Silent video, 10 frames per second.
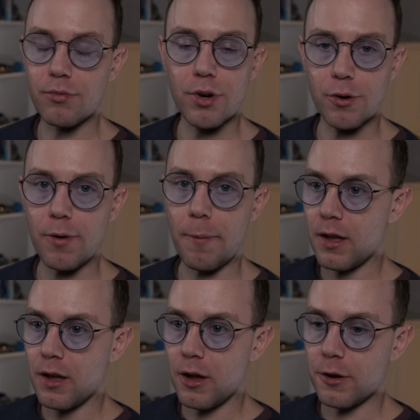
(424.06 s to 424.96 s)
rune.
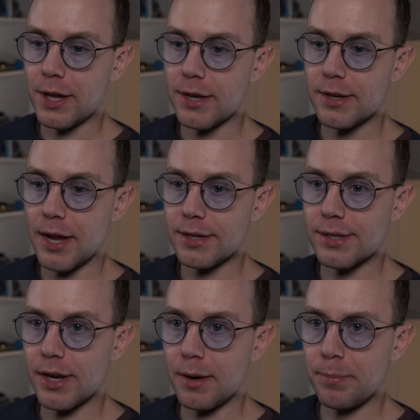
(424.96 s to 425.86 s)
Okay, next
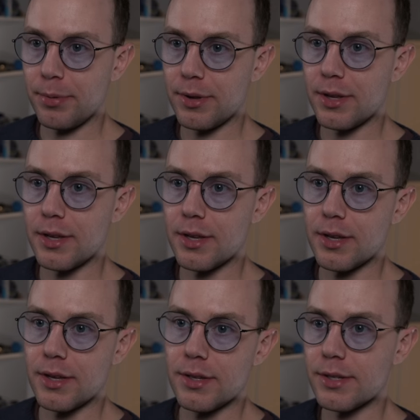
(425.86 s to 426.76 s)
up
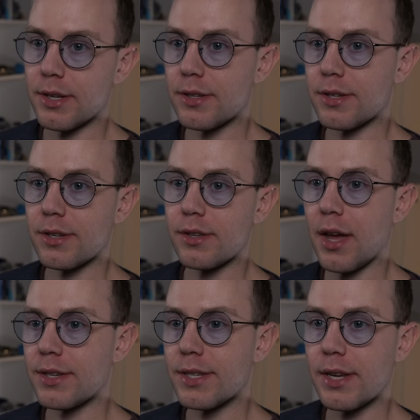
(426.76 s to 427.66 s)
is
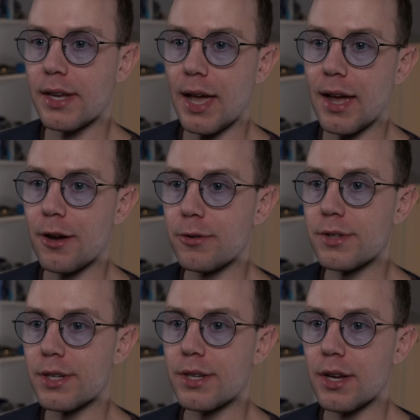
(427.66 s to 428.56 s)
slicing
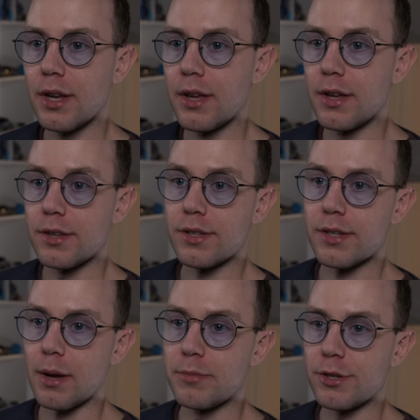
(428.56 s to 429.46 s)
out
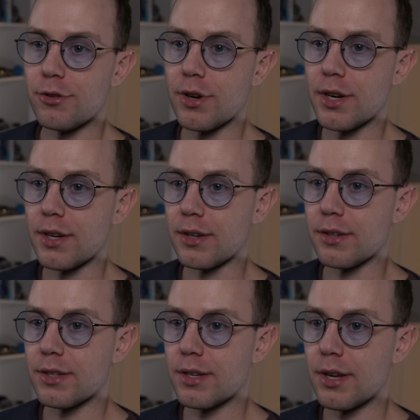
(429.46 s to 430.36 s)

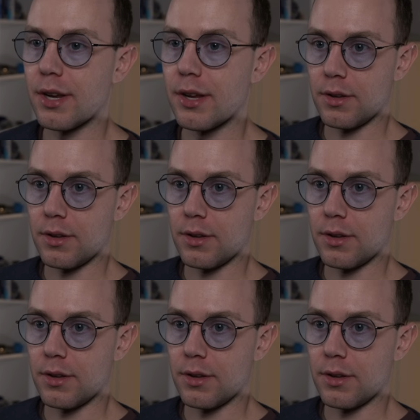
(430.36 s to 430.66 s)
substrings.